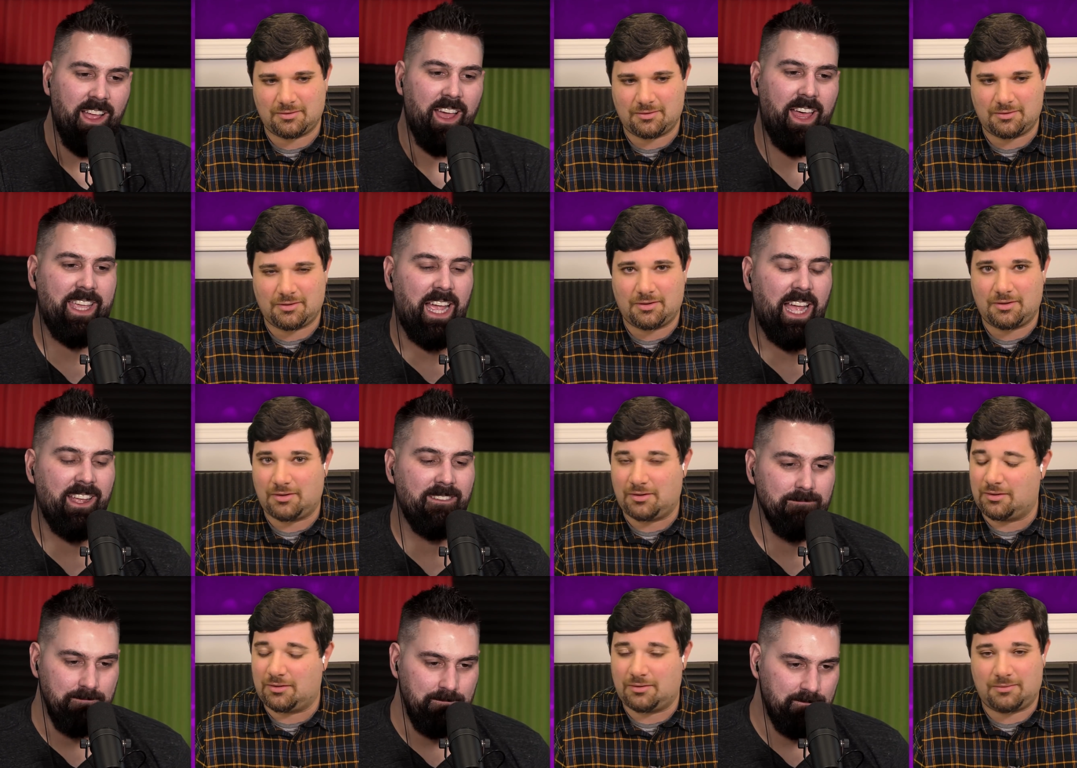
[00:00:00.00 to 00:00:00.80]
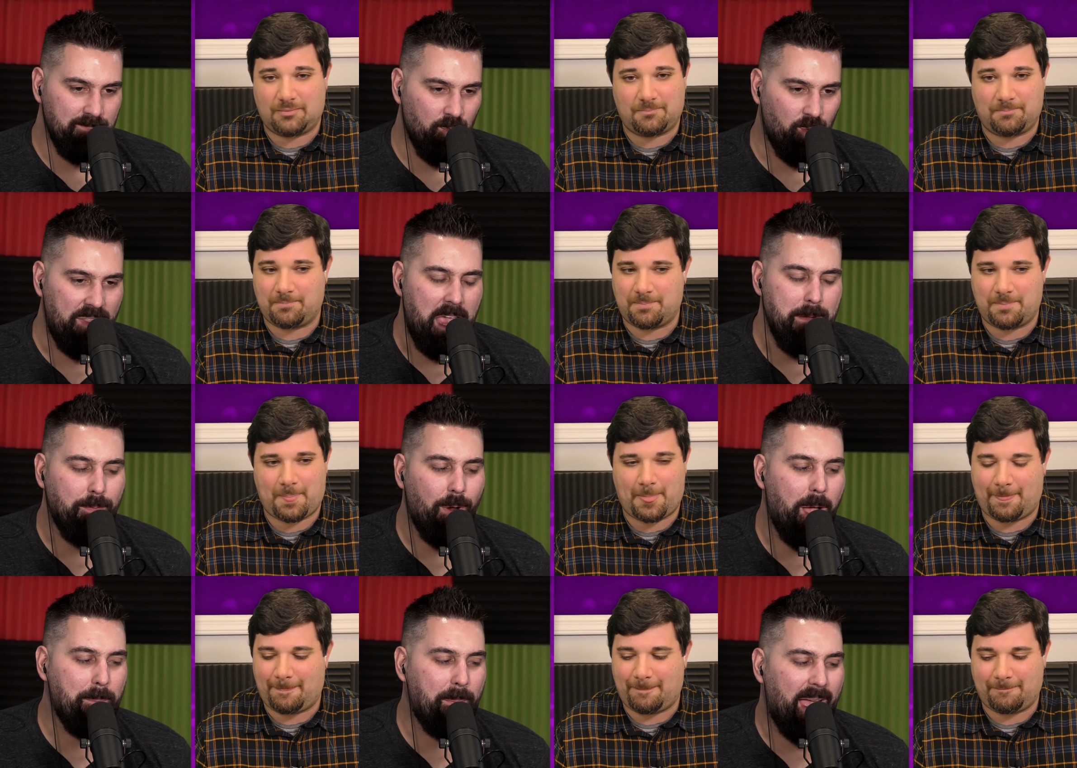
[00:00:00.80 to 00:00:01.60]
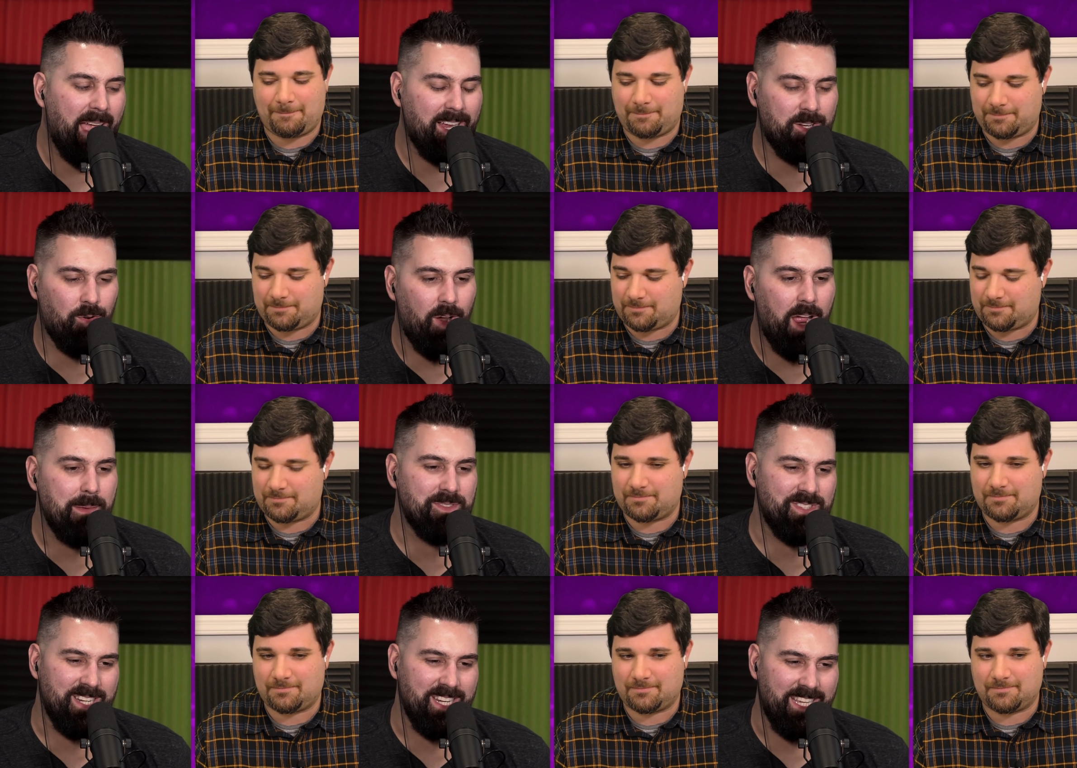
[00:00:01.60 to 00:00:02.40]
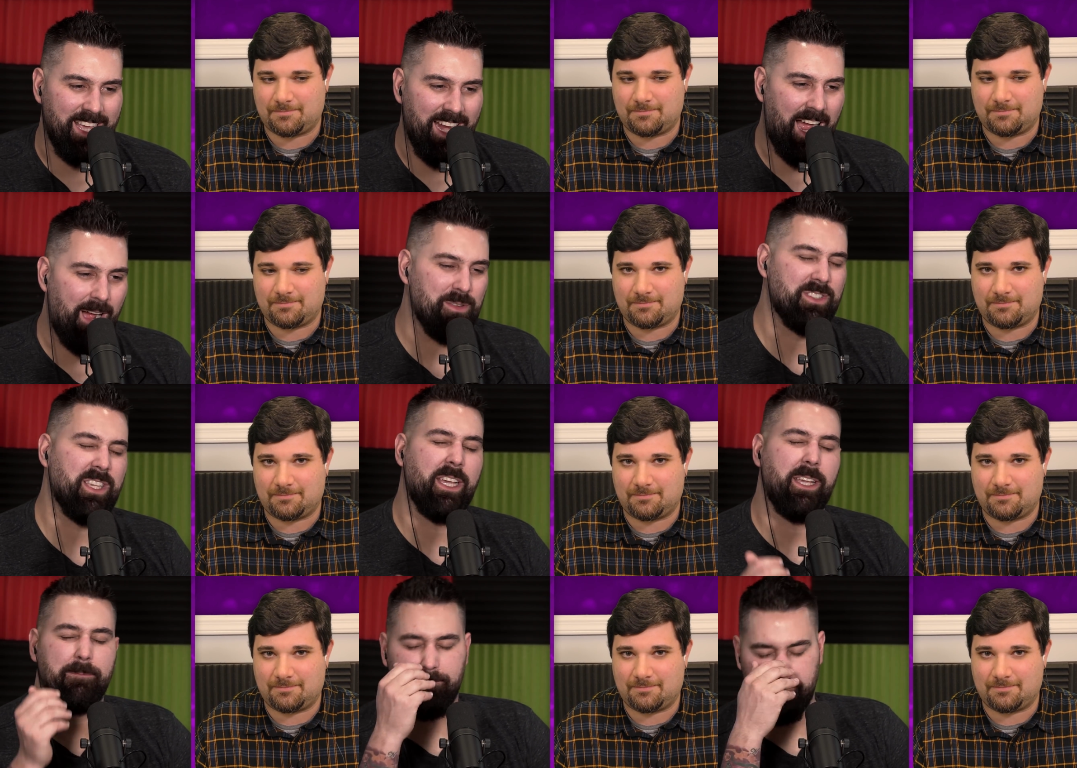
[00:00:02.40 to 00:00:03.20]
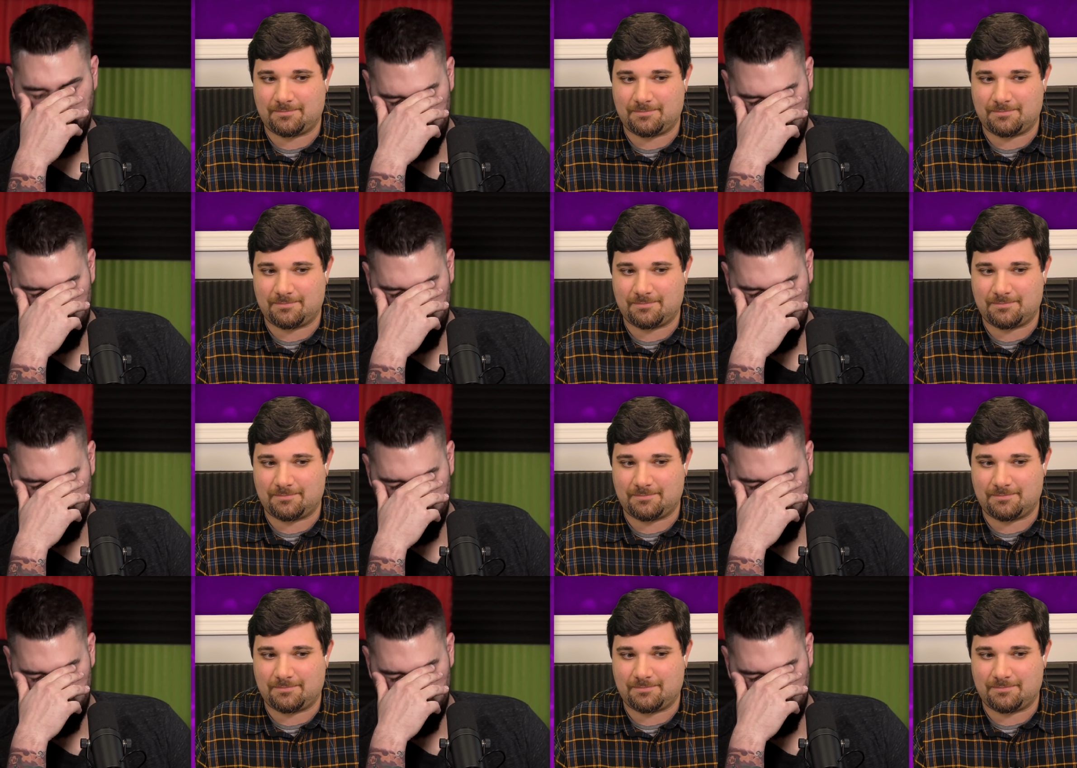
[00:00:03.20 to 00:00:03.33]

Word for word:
Speaker 1: Like, when they brought back Crime Syndicate, I was like,